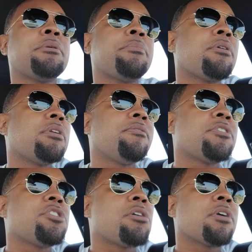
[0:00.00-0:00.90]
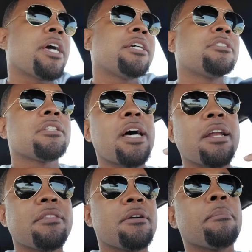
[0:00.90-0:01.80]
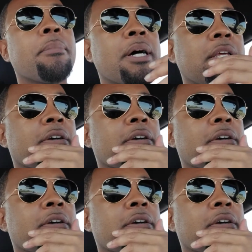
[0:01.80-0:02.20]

People don't even showcase a lot of their money